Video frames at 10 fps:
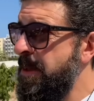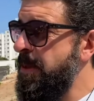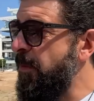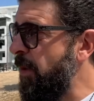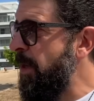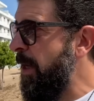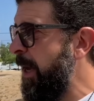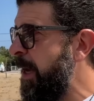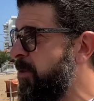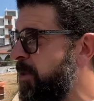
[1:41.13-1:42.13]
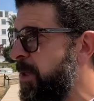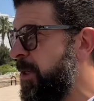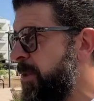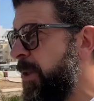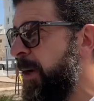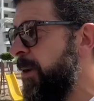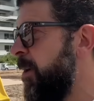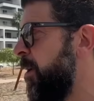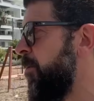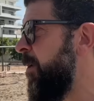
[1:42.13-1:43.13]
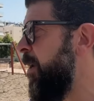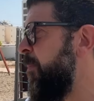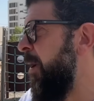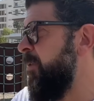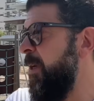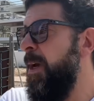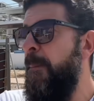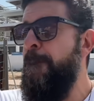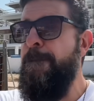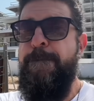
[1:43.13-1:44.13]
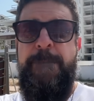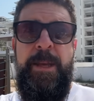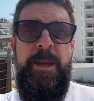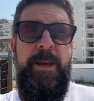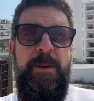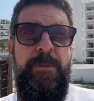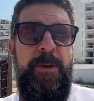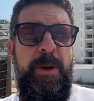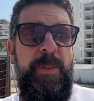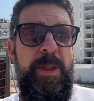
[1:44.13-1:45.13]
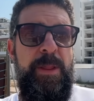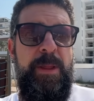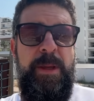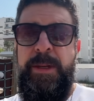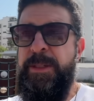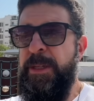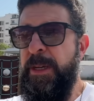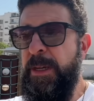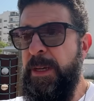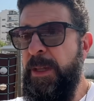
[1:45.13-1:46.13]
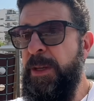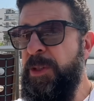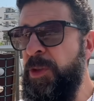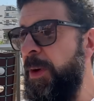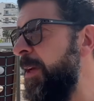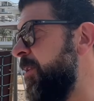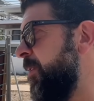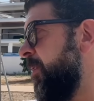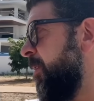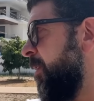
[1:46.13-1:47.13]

civilian casualties that are mounting up from these strikes.